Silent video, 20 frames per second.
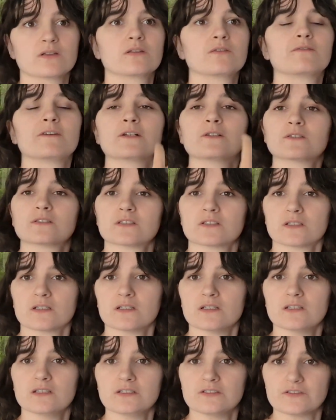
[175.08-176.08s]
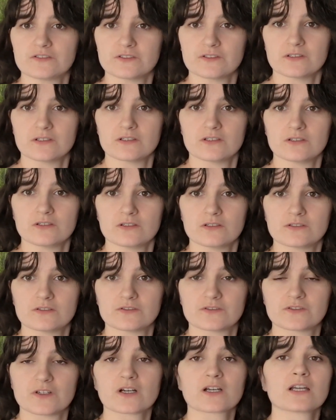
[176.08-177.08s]
the filter is
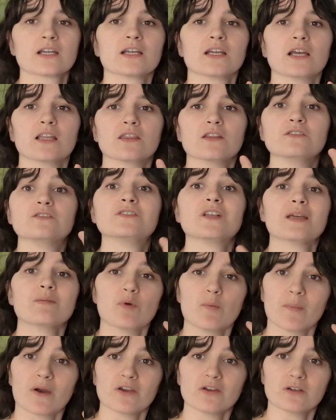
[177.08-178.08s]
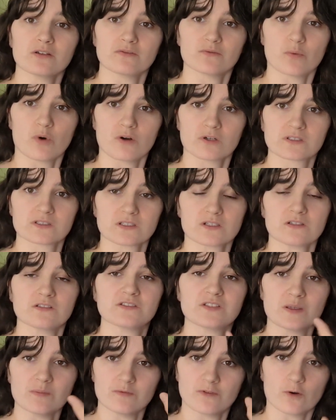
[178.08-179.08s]
sucking in the same amount of water, the
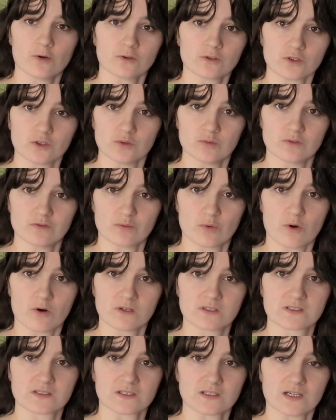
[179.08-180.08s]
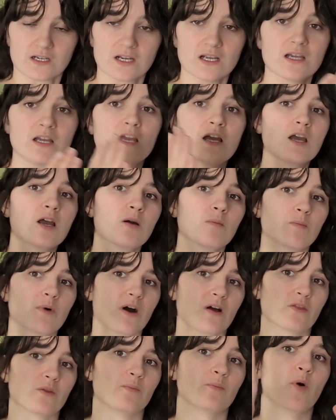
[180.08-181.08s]
same volume of water,
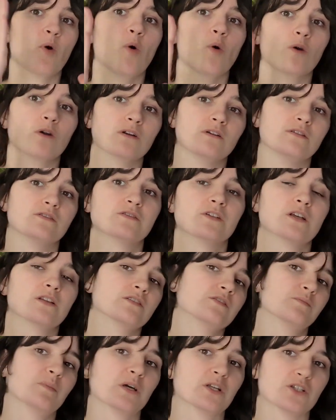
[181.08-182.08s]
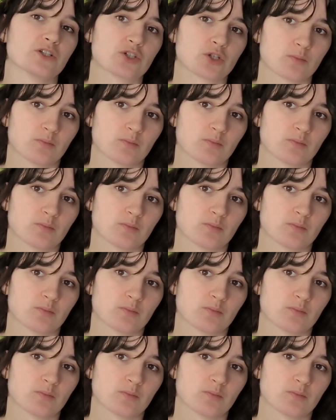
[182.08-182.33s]
but the pores and the sponge are